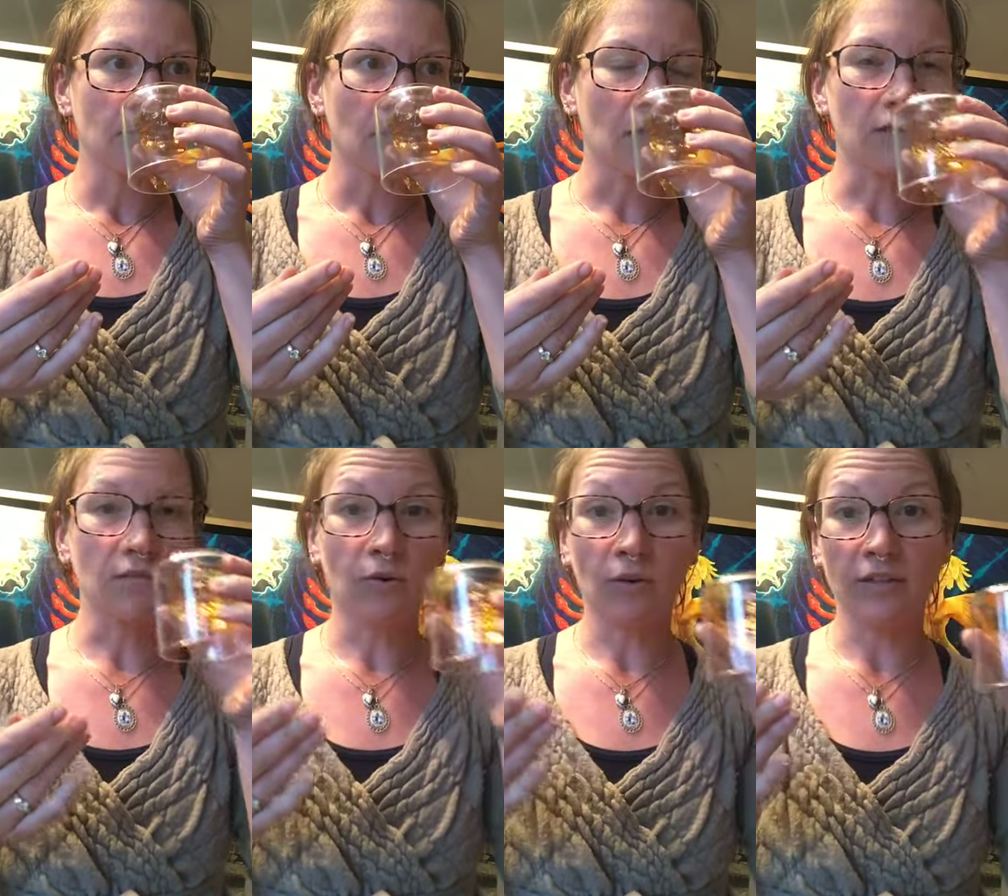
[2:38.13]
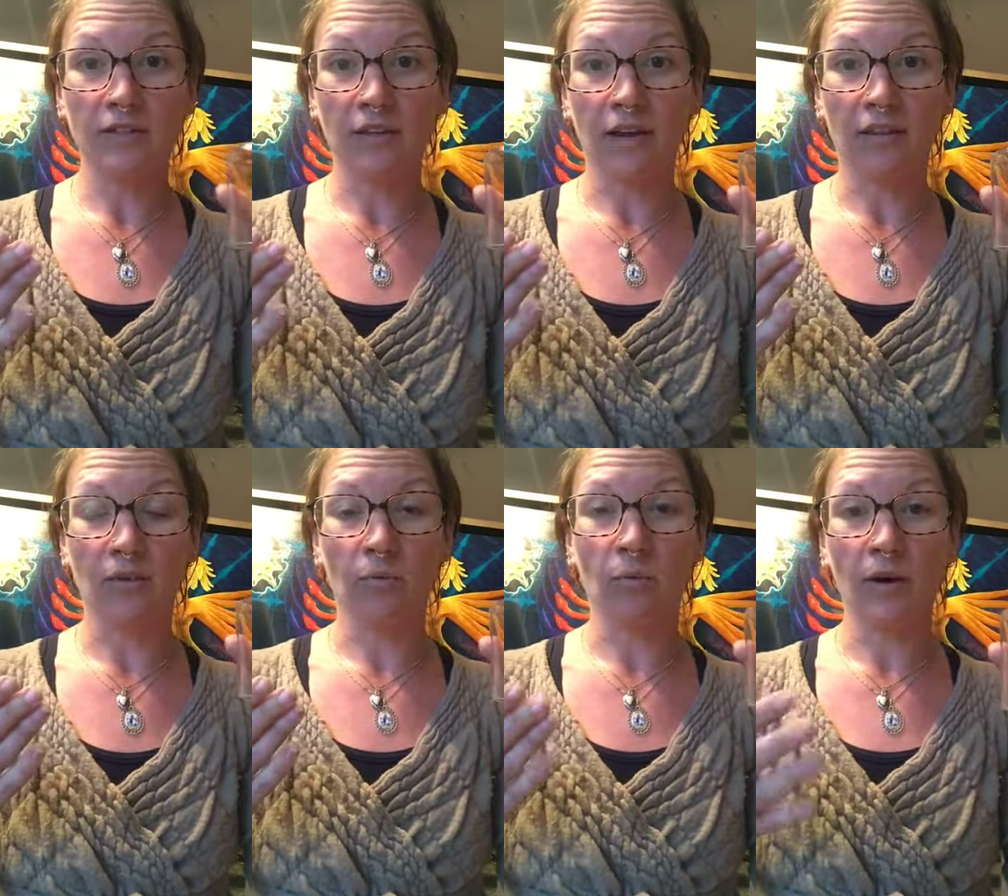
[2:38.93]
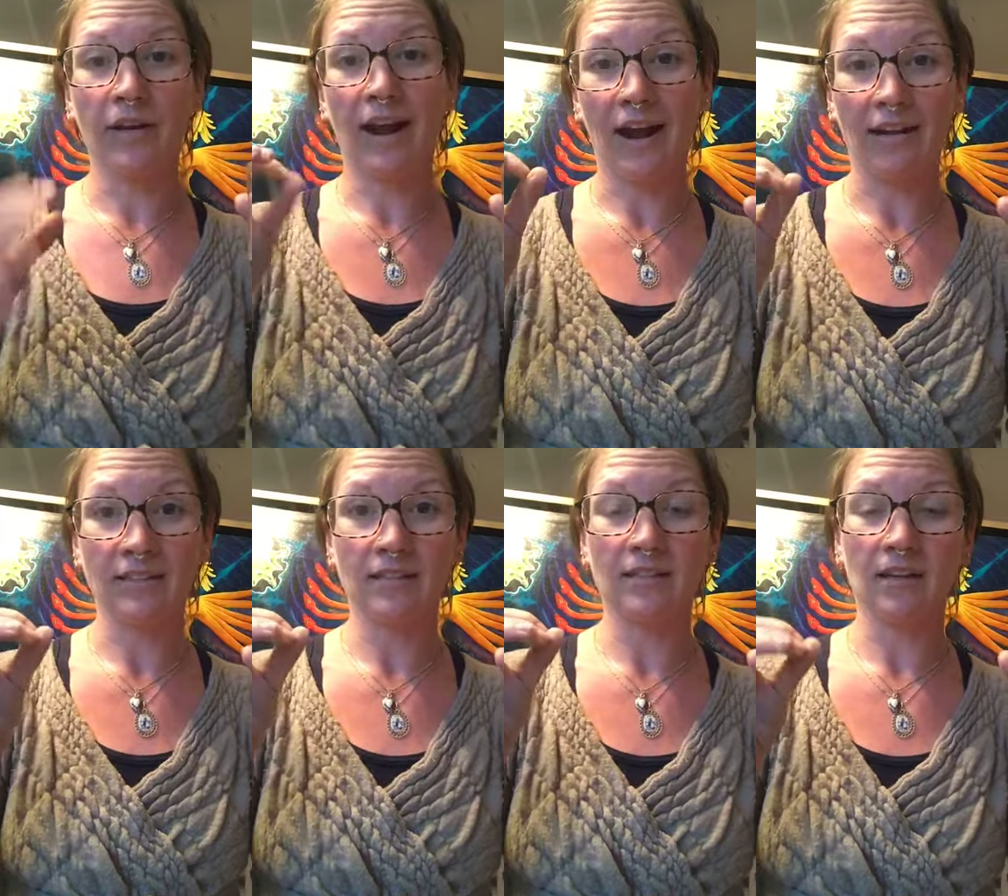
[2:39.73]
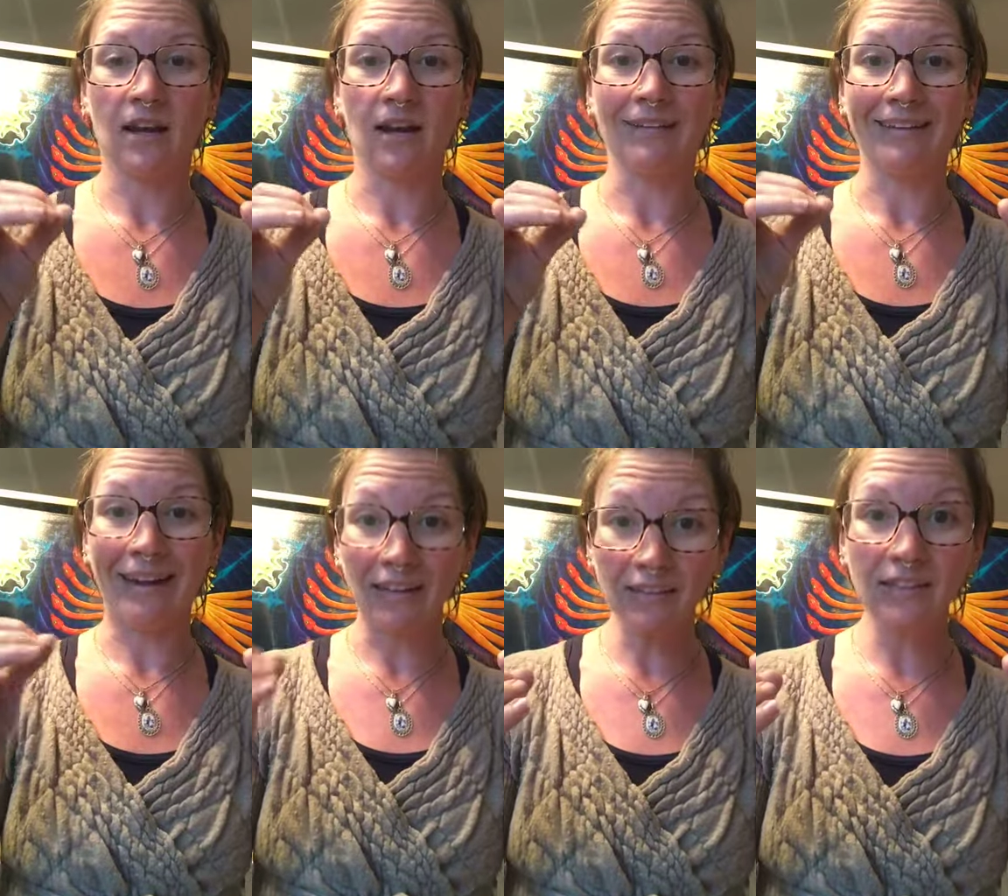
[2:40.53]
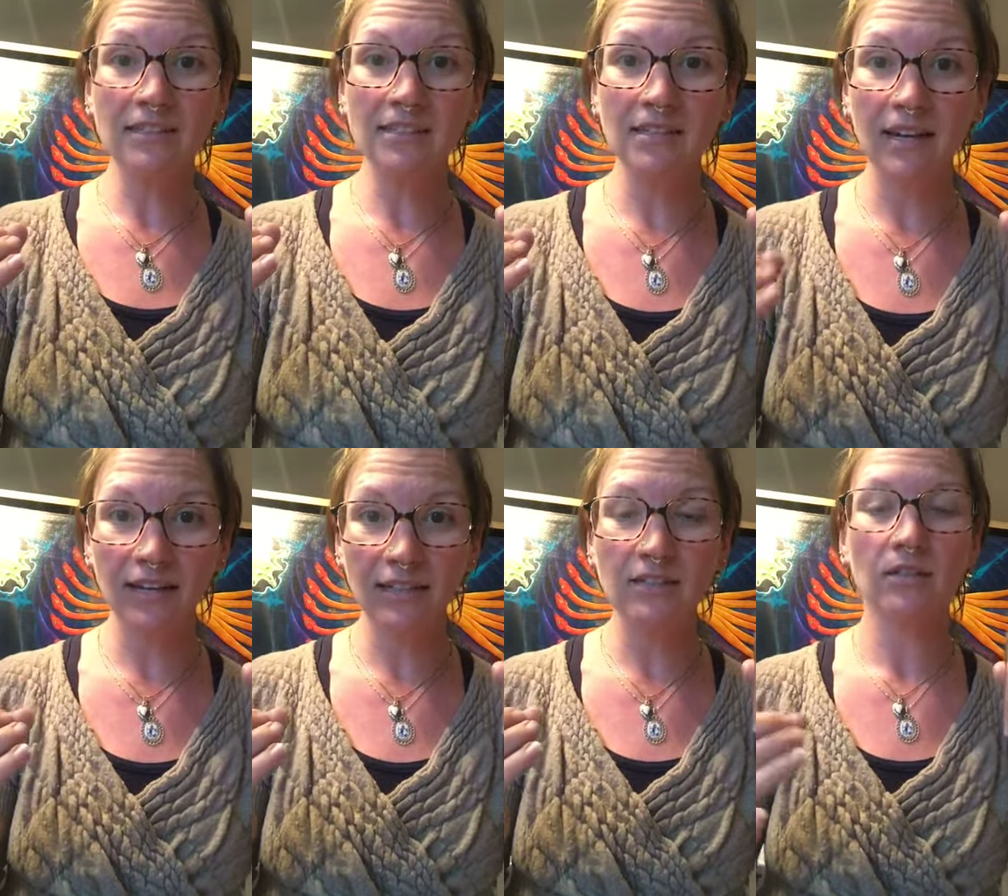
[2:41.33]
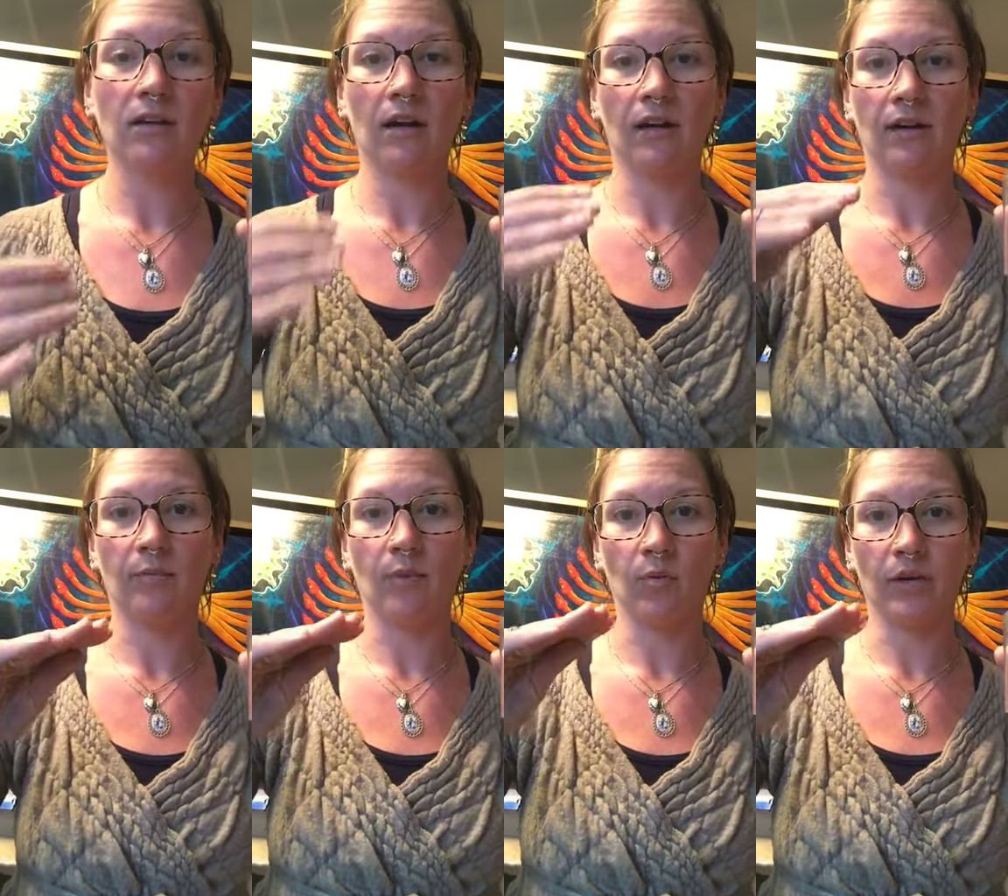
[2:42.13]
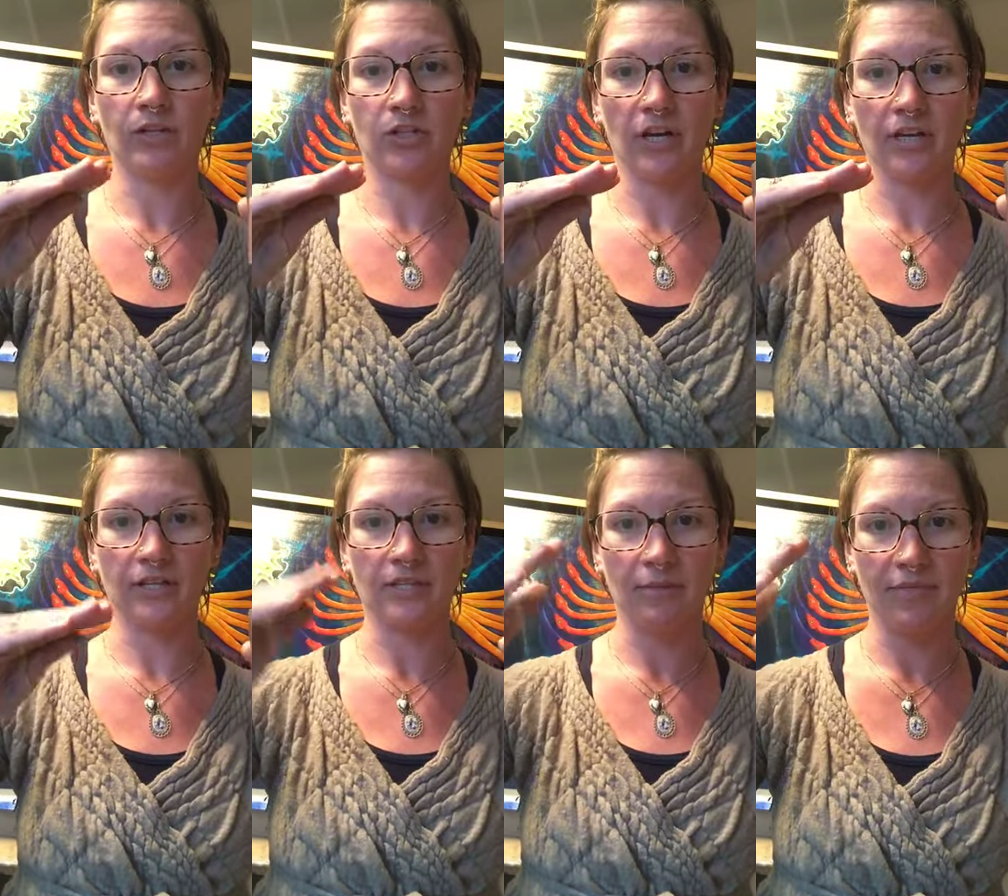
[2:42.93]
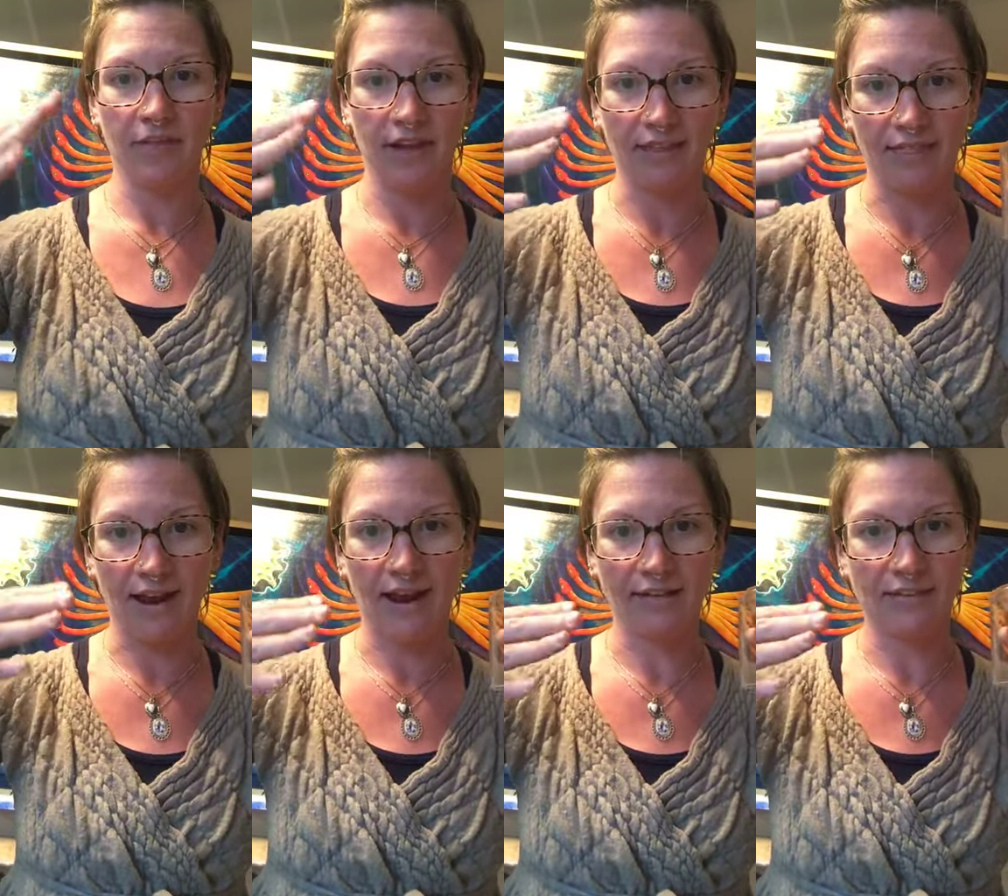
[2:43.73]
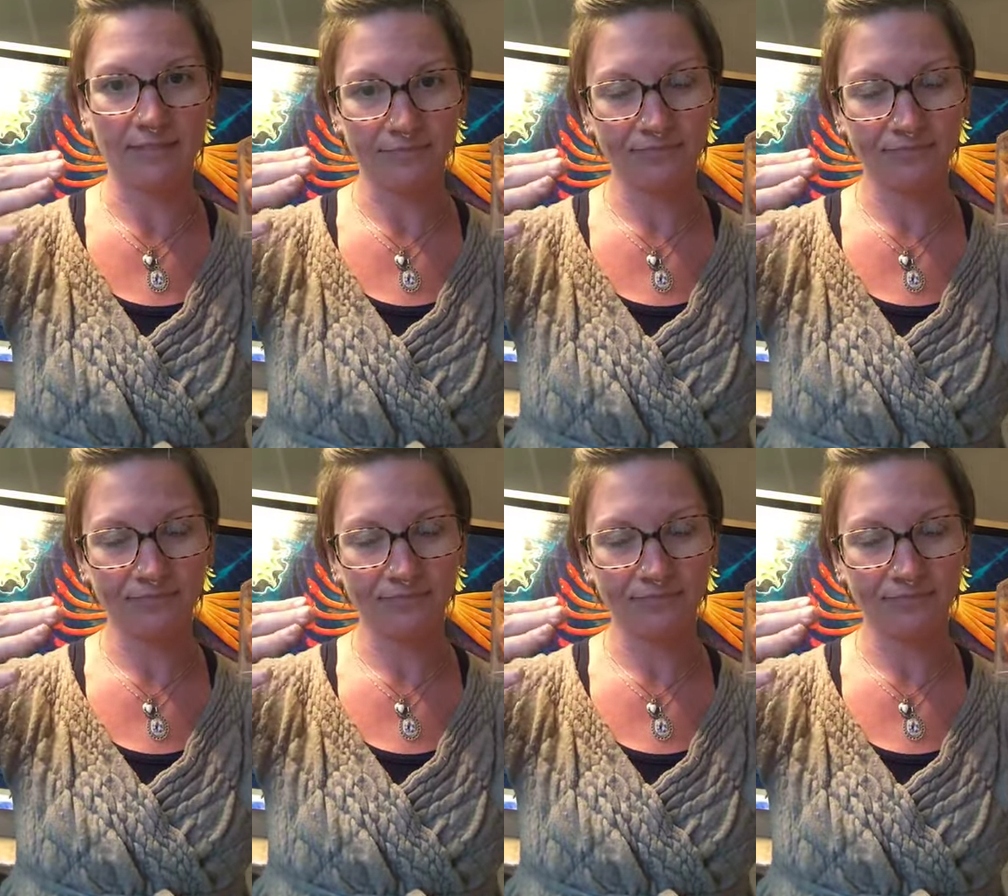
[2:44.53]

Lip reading: Because of course, like the wood has lanolins in it, which is something that